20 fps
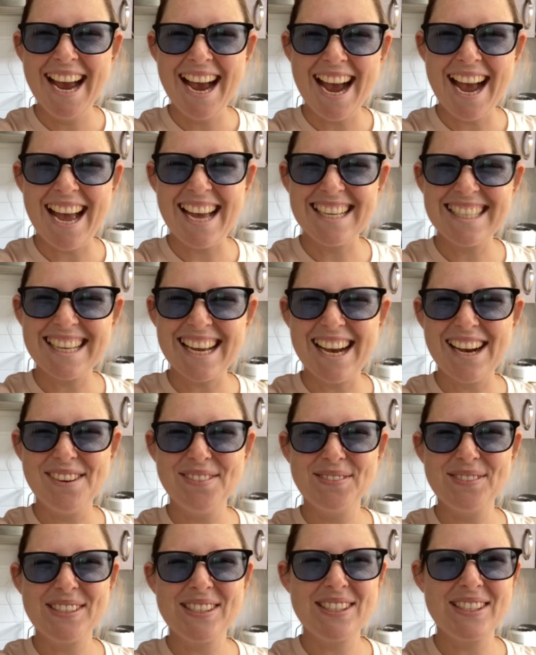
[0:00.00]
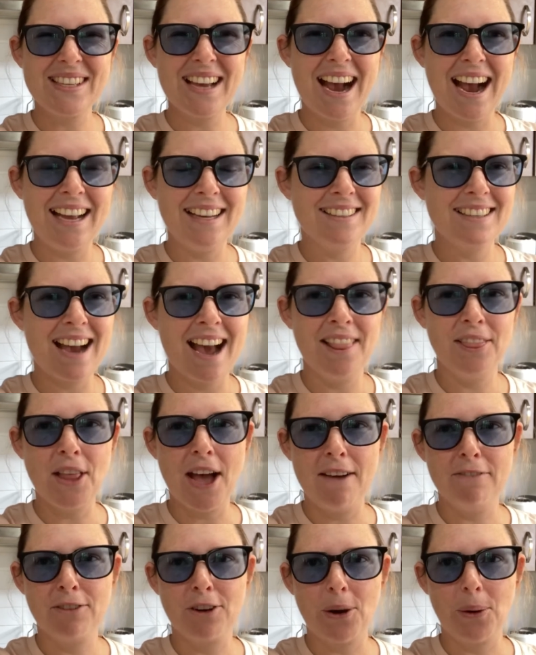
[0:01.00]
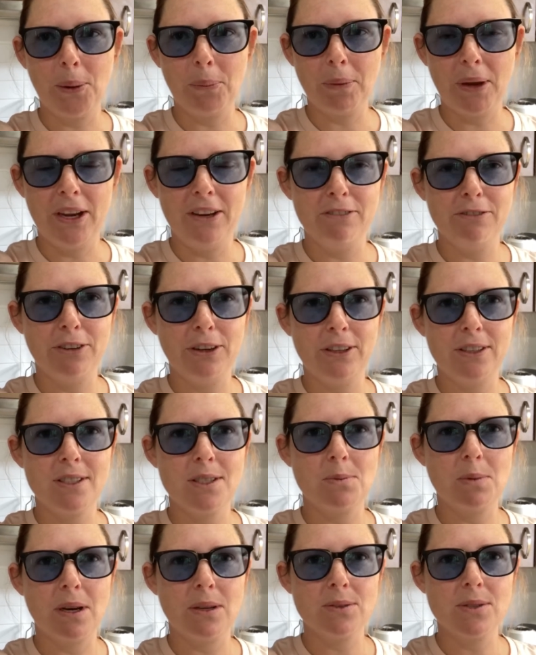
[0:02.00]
And I love growing my own food as well.